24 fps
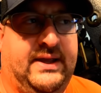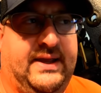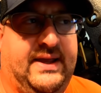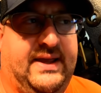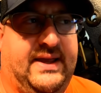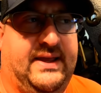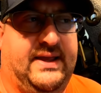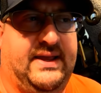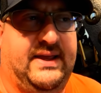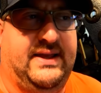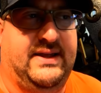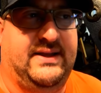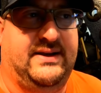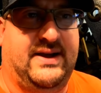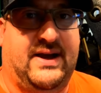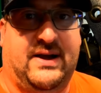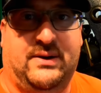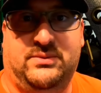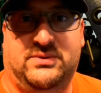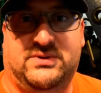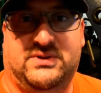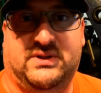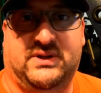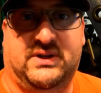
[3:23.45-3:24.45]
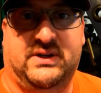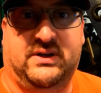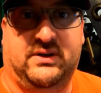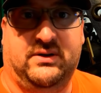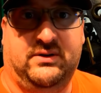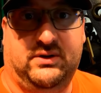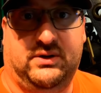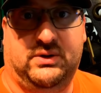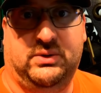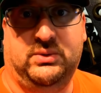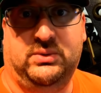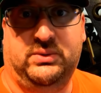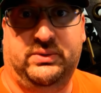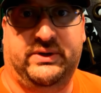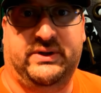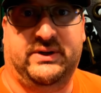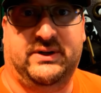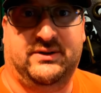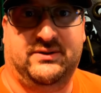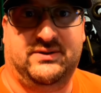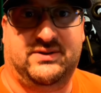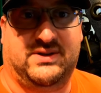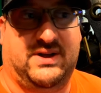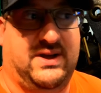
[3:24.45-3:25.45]
And I was like, oh, cool, you
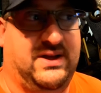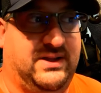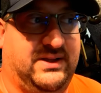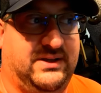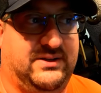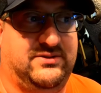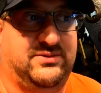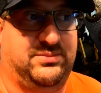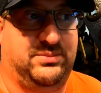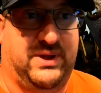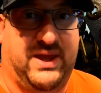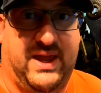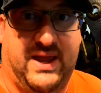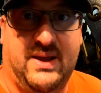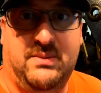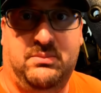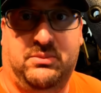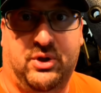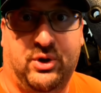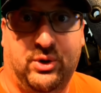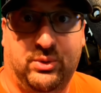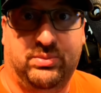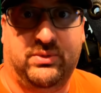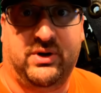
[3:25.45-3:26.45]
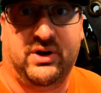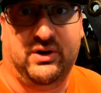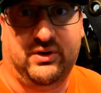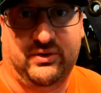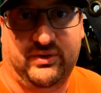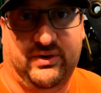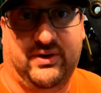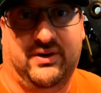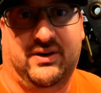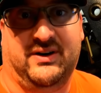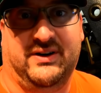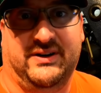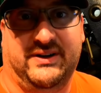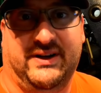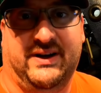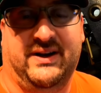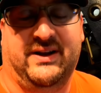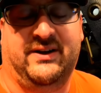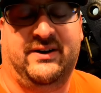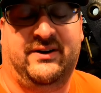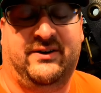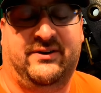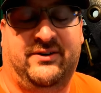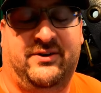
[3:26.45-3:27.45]
know, it's got like some cam lope going on, you
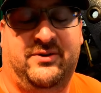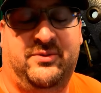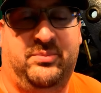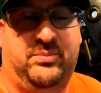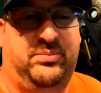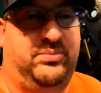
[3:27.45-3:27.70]
know.